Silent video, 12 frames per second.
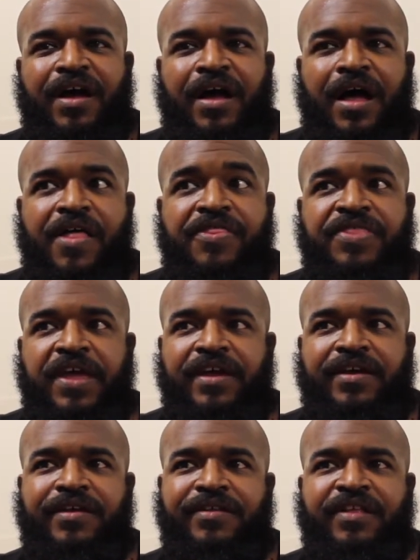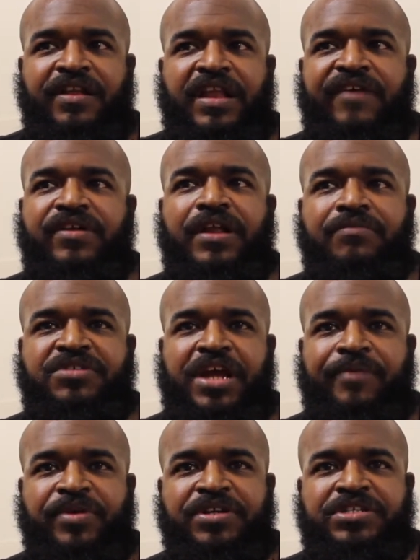I think the Level Up
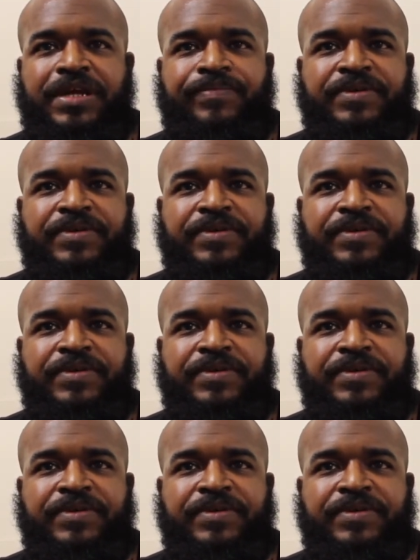Championship